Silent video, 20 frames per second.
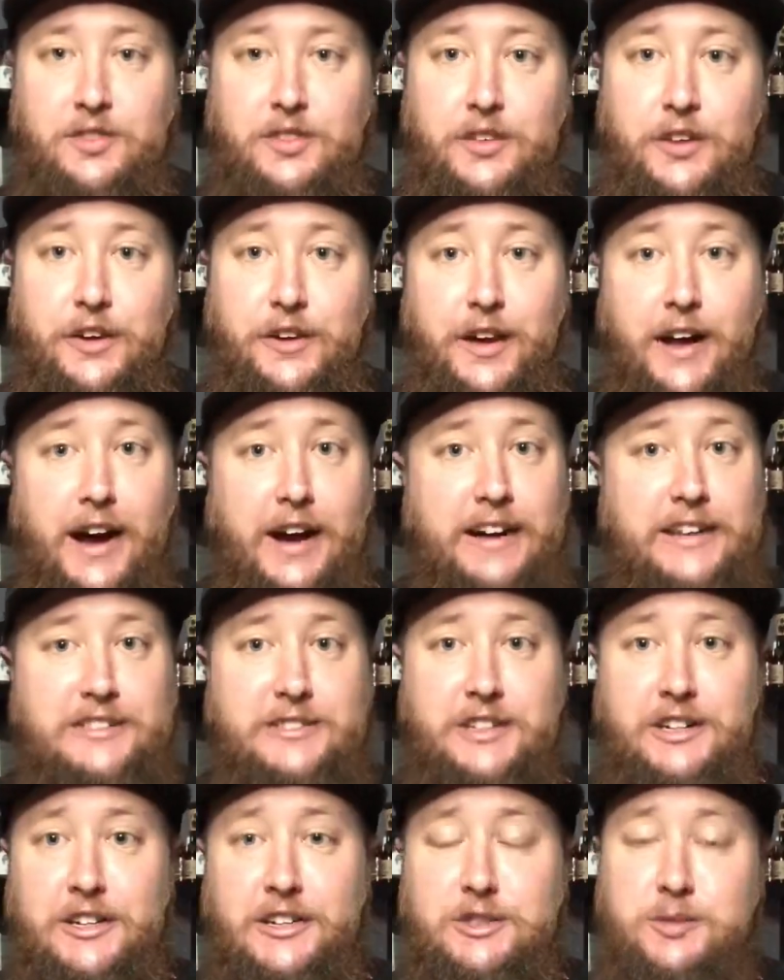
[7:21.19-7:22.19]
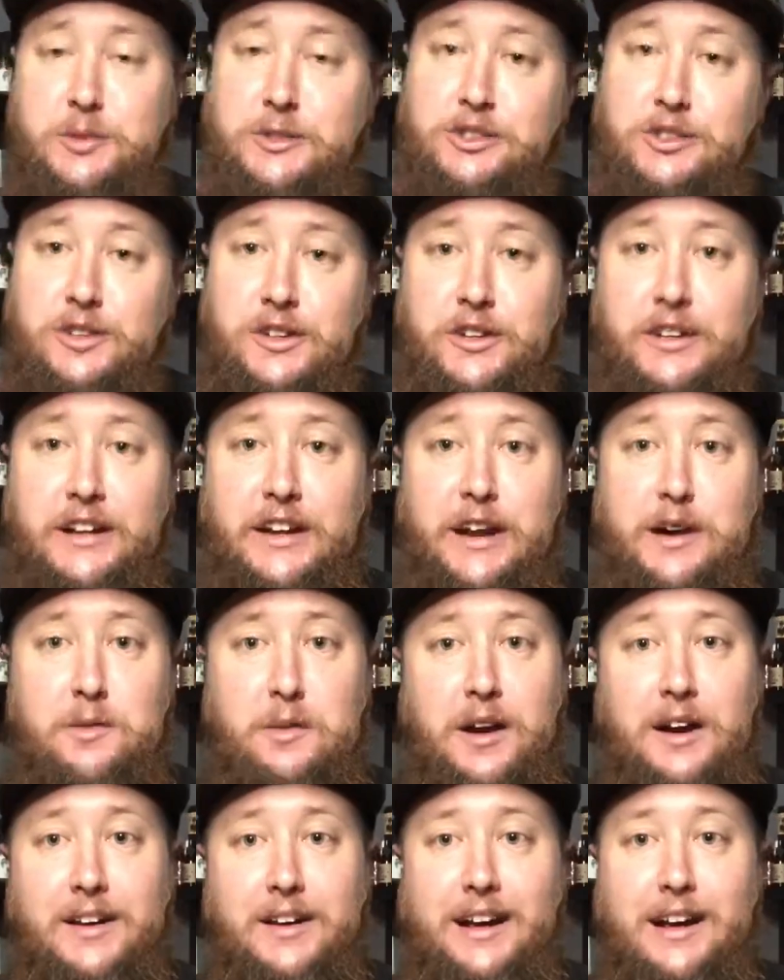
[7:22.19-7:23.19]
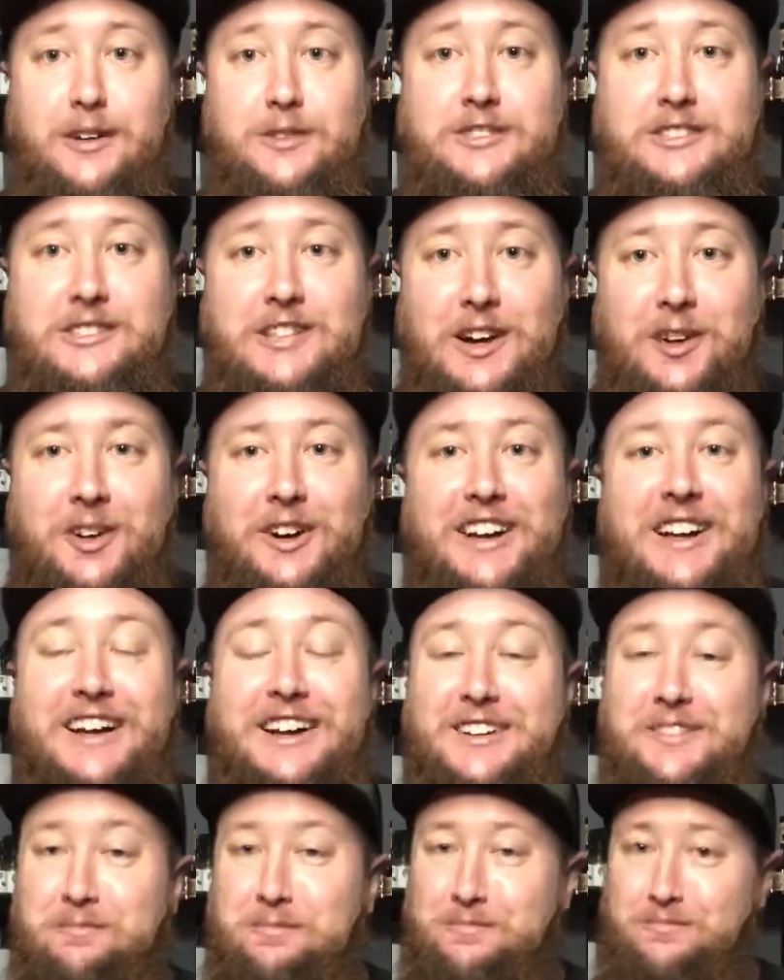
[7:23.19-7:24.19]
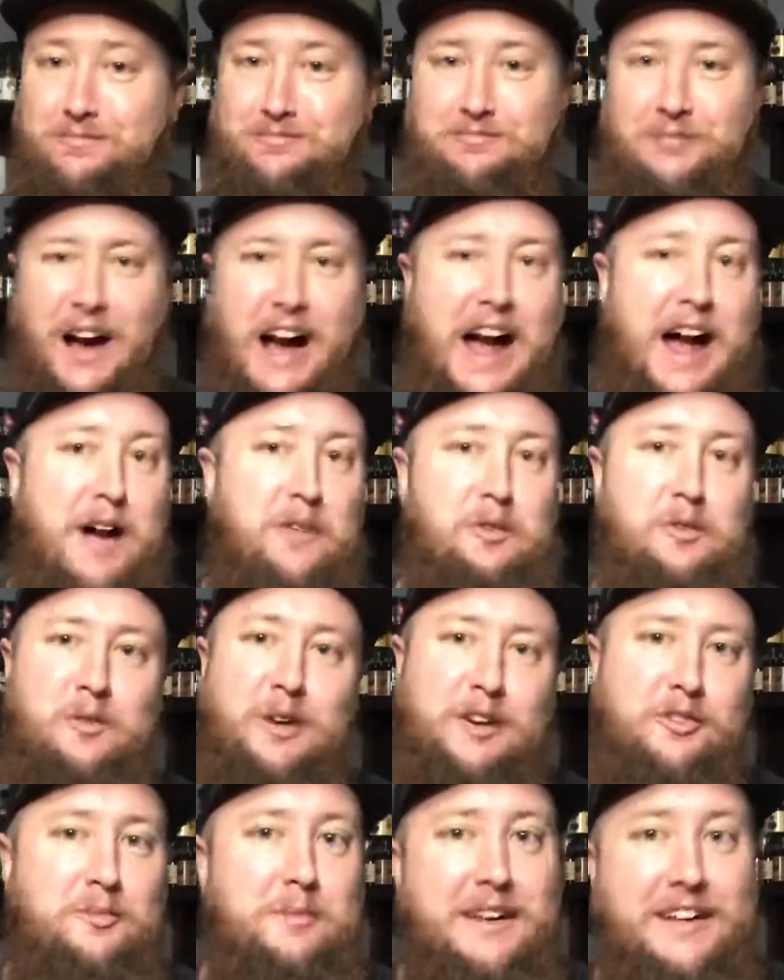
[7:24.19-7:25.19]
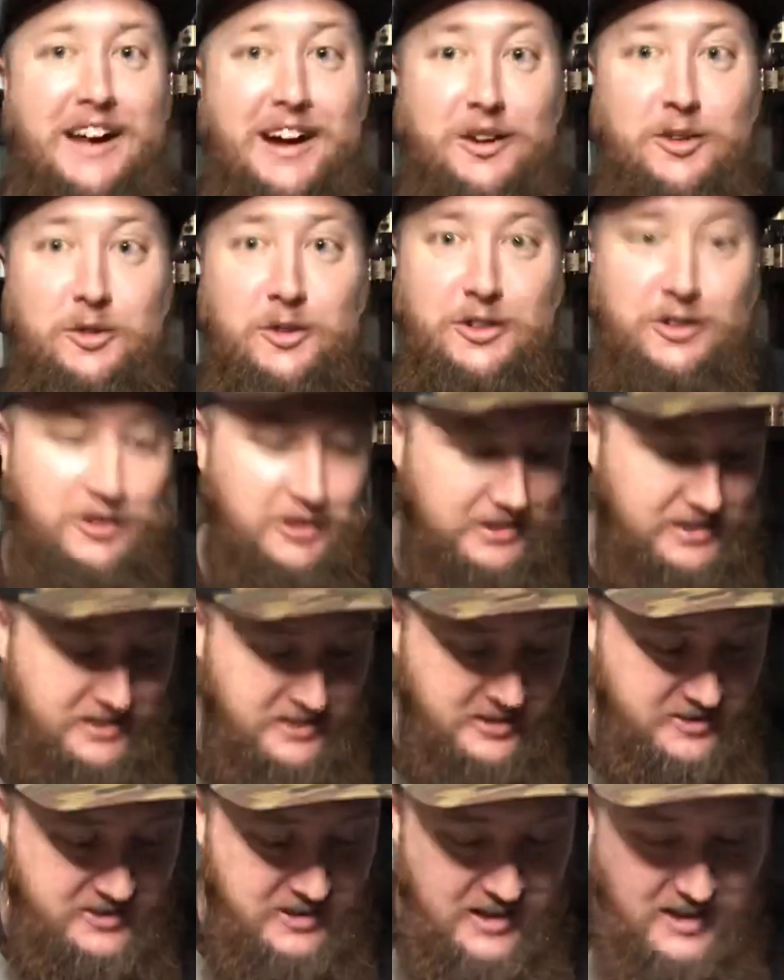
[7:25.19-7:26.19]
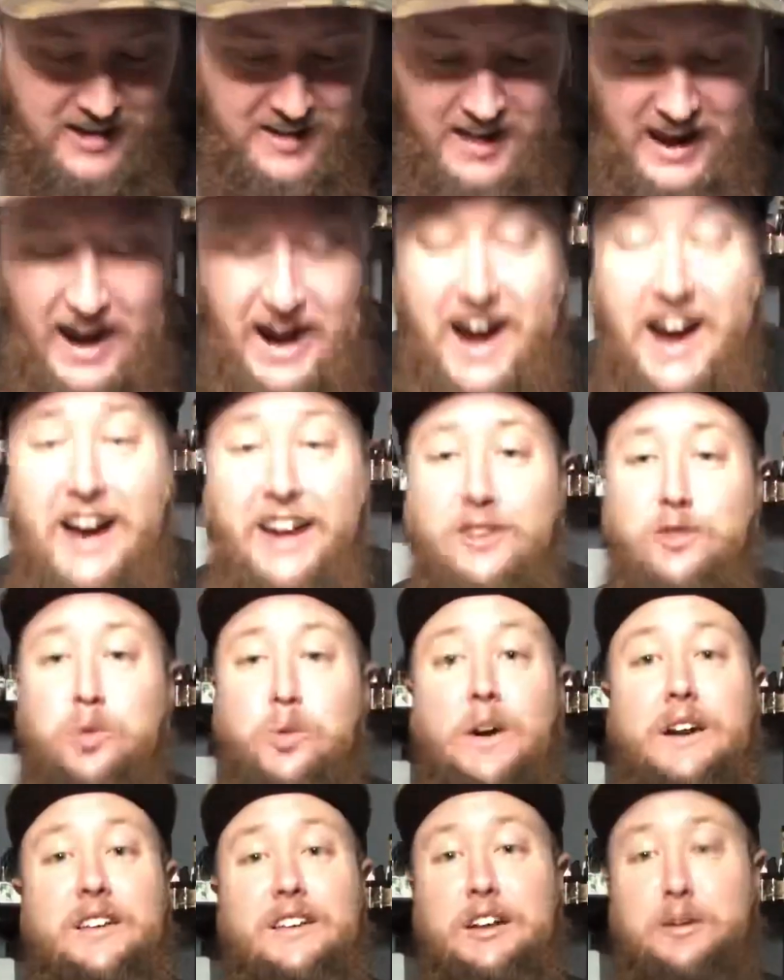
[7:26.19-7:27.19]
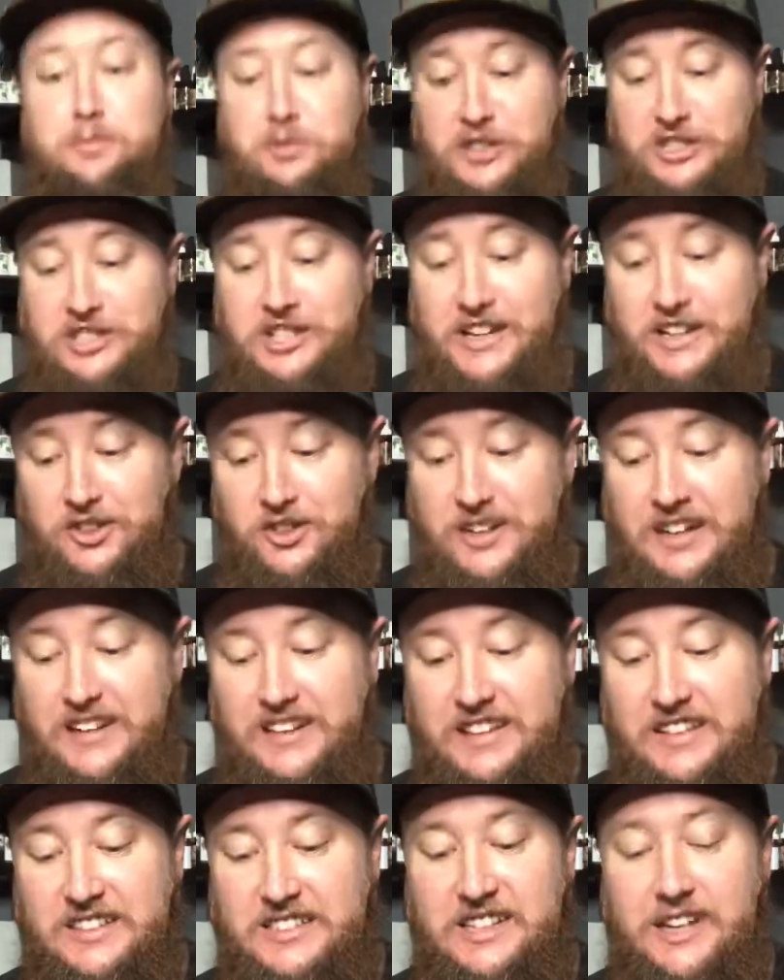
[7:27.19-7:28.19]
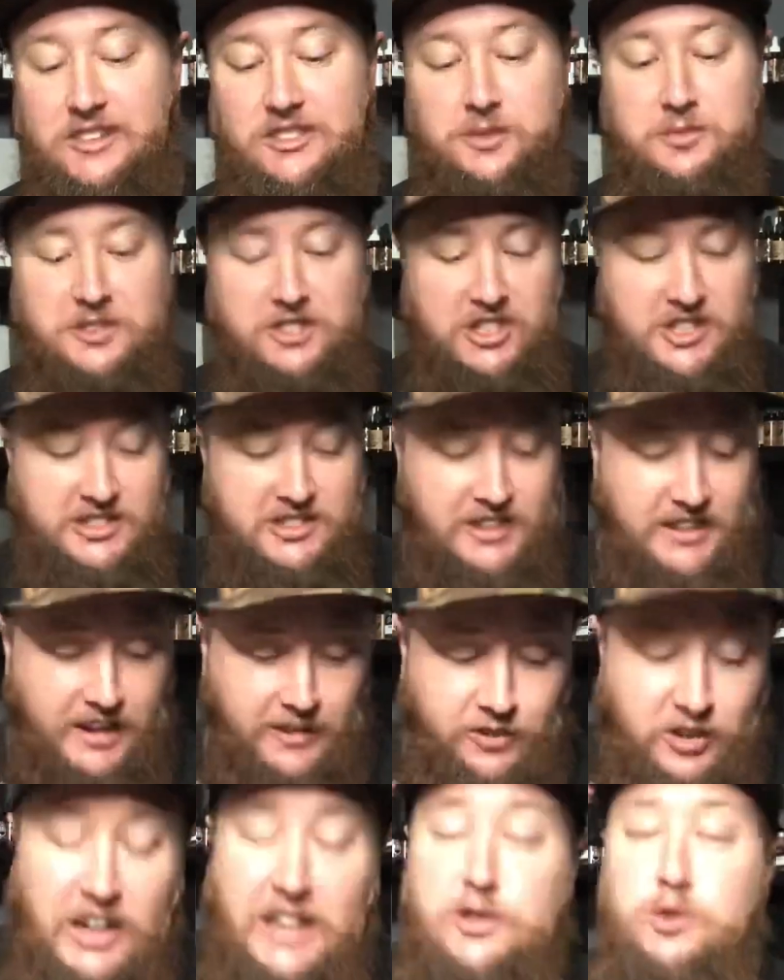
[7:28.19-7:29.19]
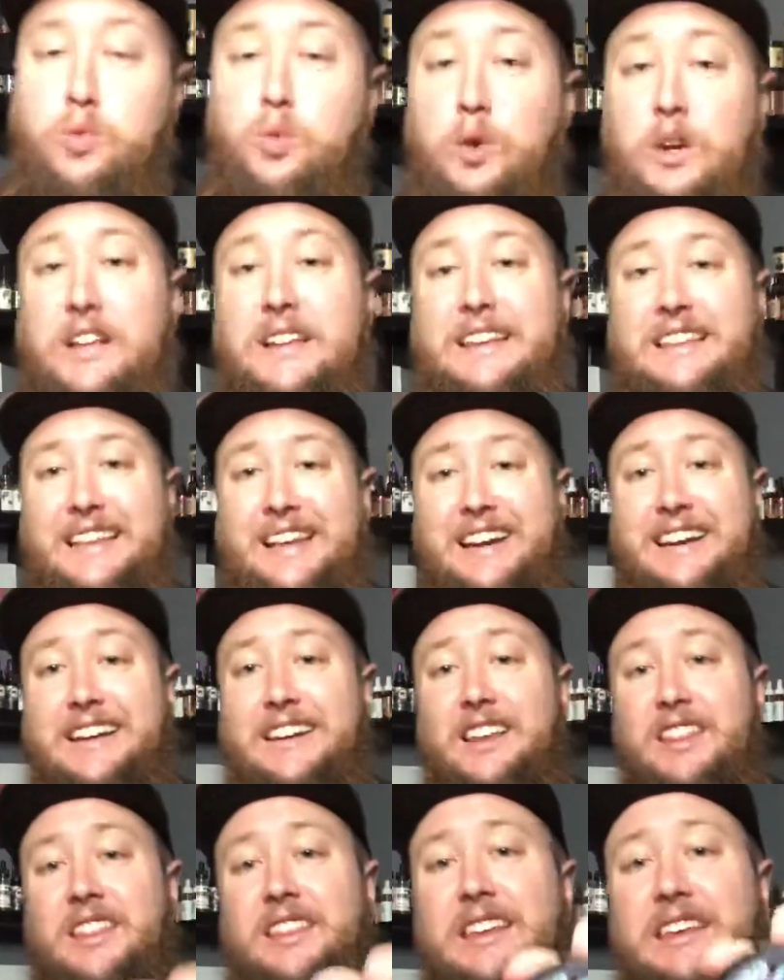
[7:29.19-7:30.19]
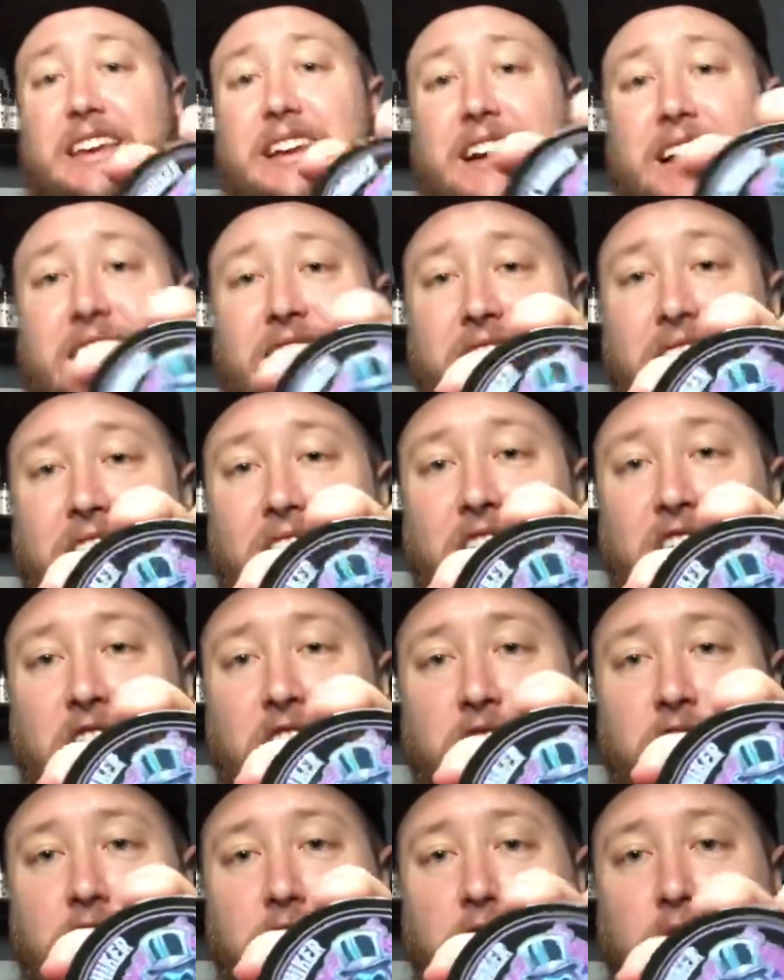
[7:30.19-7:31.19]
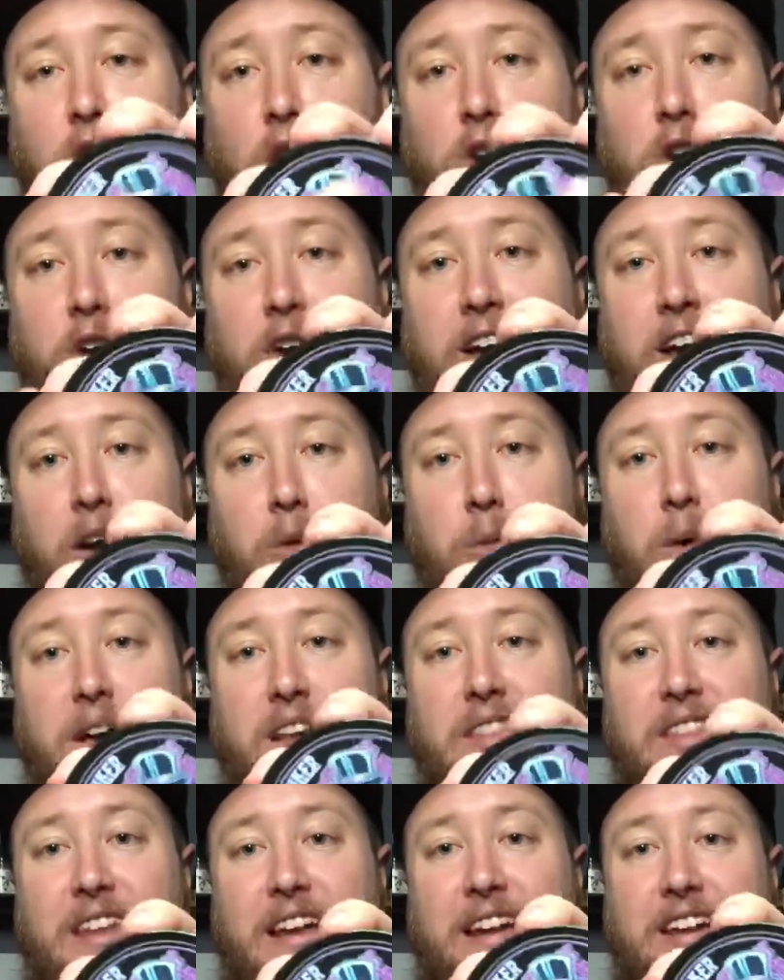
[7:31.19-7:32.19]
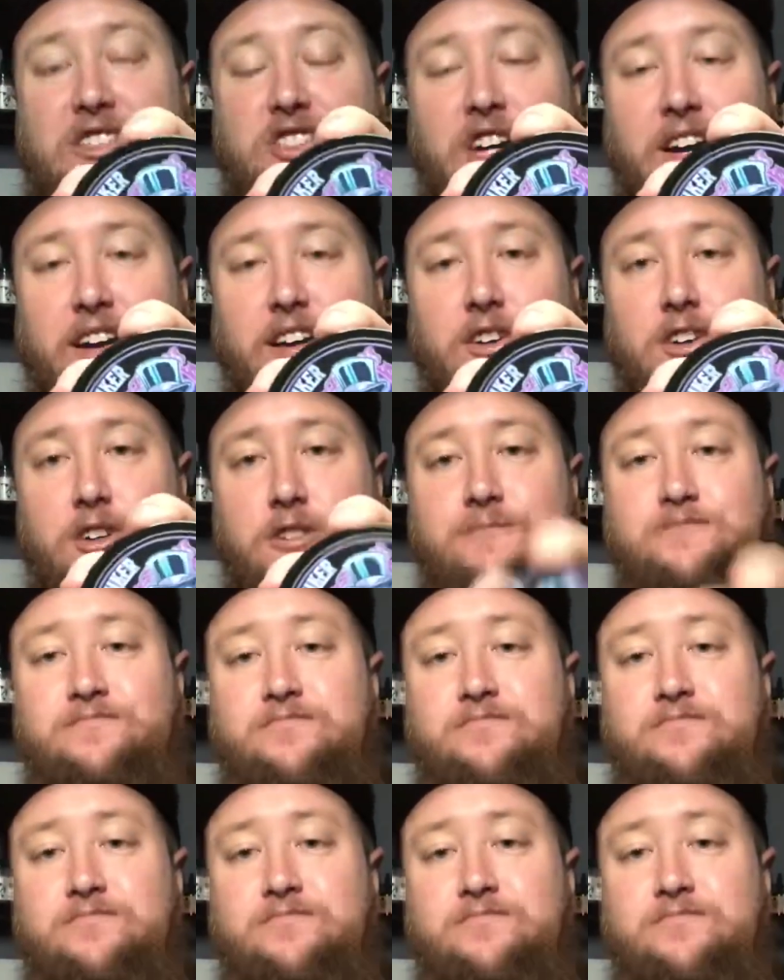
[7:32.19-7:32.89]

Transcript: They're not as good as what you're looking at right now. So I would recommend not going to look at those. I greatly appreciate you getting these out to me, Justin. If you guys really like the uh, the logo here with the hitchhiker,